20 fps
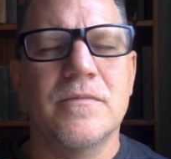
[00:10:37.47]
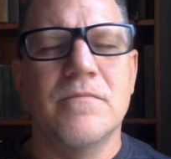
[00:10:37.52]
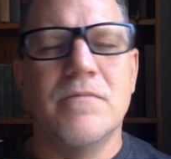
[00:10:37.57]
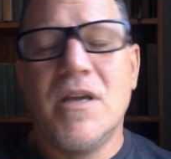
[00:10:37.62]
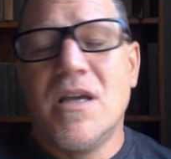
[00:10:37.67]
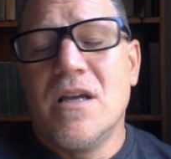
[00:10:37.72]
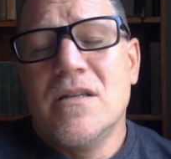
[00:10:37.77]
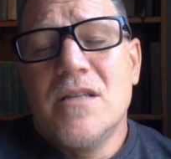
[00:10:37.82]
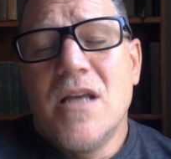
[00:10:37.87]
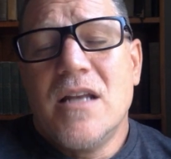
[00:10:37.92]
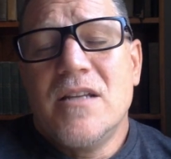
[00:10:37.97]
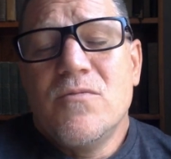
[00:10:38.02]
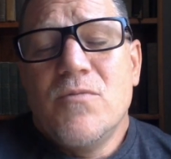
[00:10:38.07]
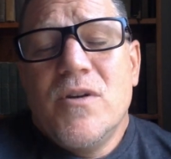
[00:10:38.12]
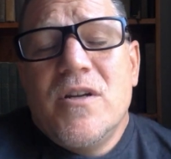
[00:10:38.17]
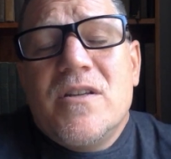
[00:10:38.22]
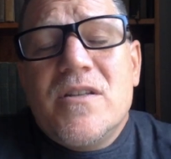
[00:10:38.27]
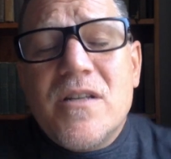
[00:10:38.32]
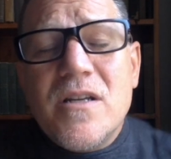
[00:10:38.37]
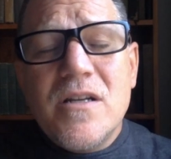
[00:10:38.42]
because that's what
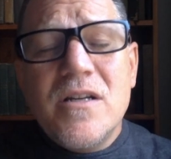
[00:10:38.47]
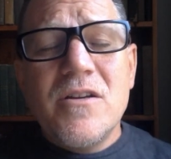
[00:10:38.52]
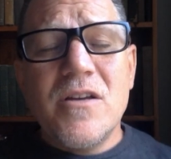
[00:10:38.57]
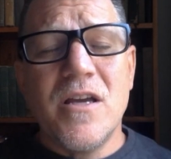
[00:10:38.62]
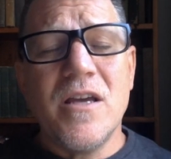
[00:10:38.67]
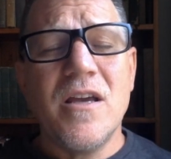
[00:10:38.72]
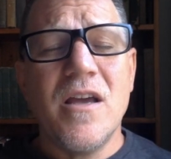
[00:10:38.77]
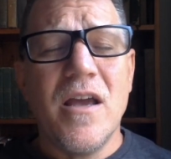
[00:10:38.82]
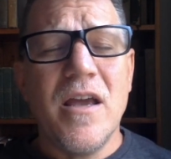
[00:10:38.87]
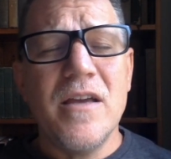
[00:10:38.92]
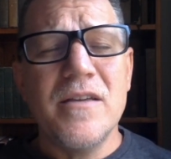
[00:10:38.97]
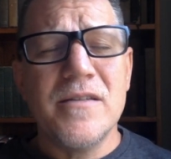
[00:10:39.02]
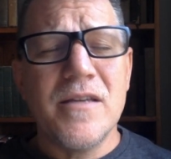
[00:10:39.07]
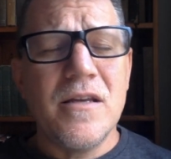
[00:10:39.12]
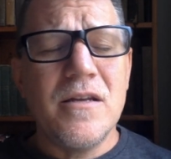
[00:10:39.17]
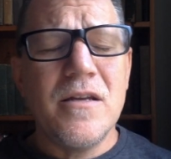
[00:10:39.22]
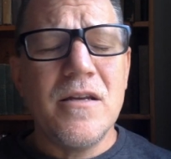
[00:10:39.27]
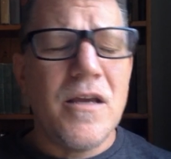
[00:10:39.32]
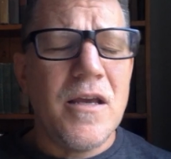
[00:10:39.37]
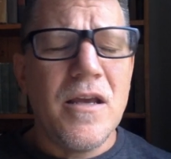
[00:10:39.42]
is in
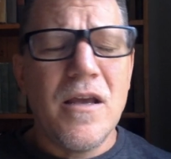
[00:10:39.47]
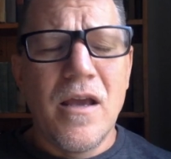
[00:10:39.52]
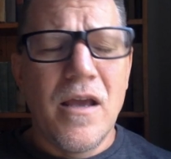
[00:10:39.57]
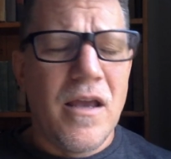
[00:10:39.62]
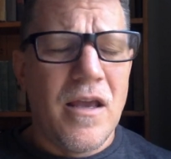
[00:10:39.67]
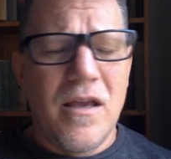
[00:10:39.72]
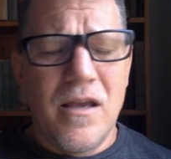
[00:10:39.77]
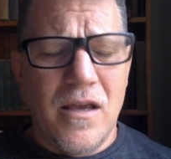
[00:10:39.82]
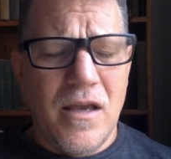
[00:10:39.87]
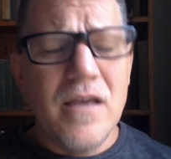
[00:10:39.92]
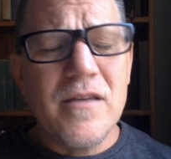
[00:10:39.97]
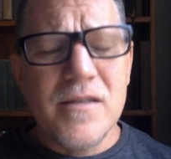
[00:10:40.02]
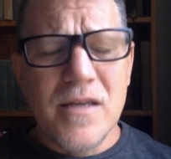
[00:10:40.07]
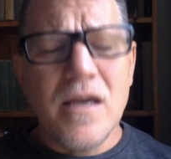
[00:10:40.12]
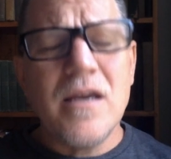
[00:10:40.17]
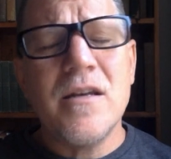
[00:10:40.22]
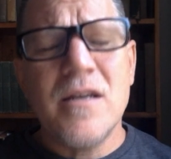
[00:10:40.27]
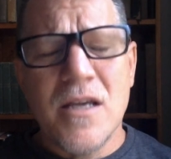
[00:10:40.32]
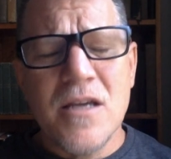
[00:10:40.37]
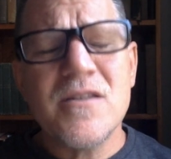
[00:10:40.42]

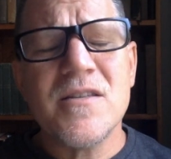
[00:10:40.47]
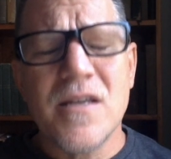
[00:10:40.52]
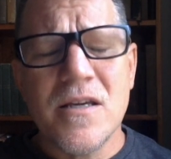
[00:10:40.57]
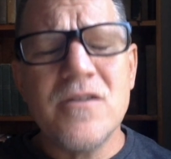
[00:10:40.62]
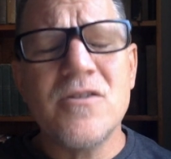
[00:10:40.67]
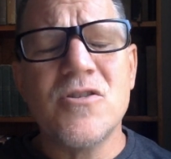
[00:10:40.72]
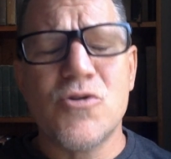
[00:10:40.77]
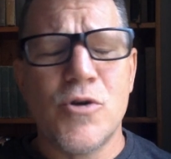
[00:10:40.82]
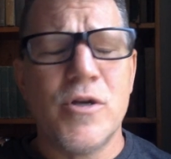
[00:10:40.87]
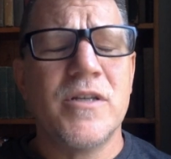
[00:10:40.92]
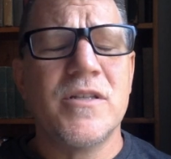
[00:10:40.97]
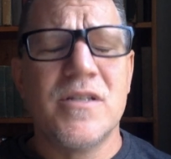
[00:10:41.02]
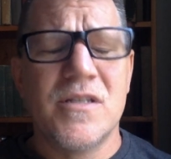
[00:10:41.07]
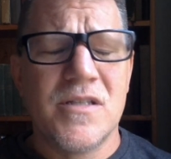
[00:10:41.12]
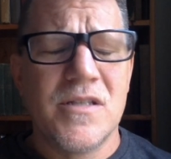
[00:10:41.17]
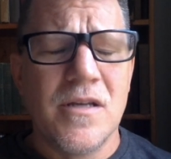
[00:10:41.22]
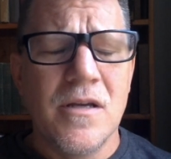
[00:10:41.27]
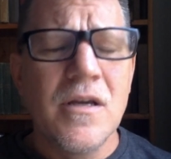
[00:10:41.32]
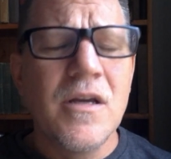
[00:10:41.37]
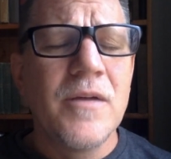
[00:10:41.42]
his
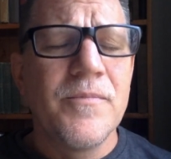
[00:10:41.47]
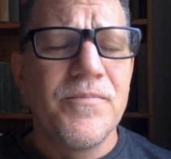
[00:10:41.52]
interests.